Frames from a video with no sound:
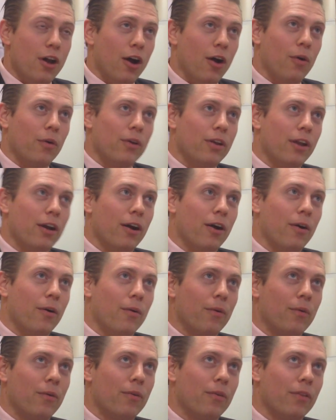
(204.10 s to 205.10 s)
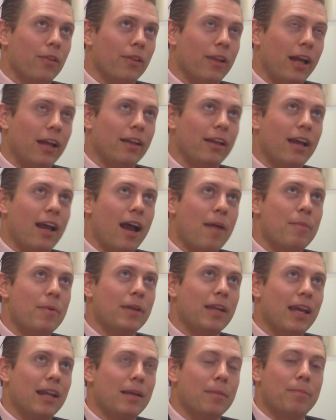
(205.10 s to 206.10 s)
No, lately I've
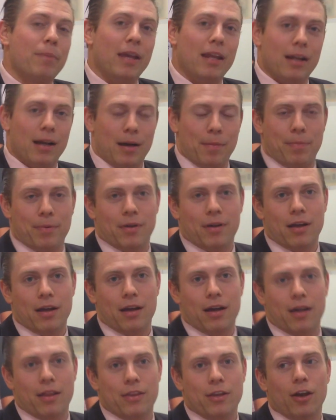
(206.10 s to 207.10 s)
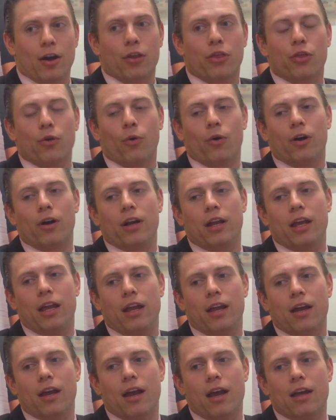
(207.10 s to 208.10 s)
been getting beat up. The
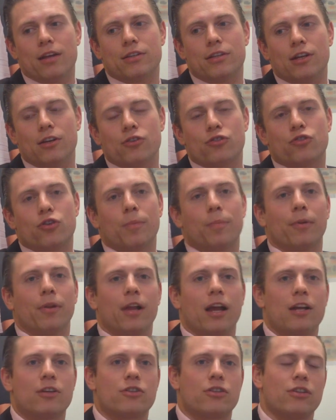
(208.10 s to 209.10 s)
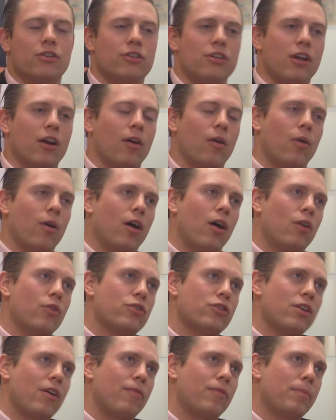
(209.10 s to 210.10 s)
Authority, as in Triple H, the COO,
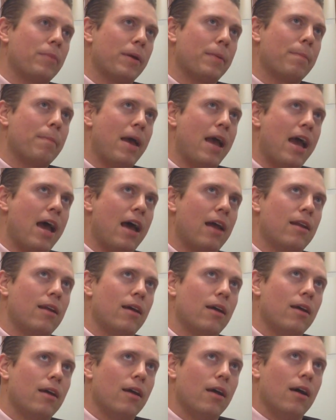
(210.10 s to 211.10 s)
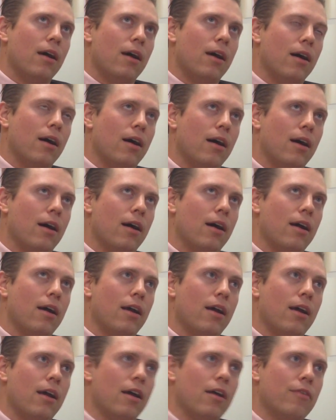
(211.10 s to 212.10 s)
Stephanie McMahon,
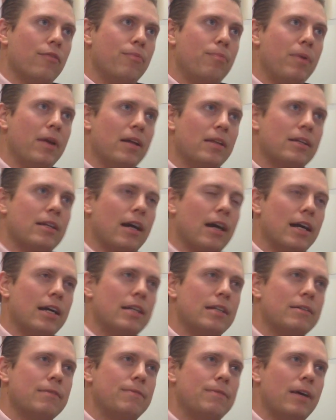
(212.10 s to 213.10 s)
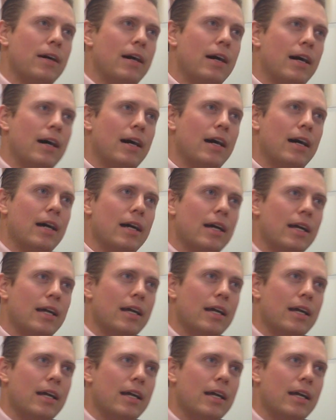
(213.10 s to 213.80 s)
have been kind of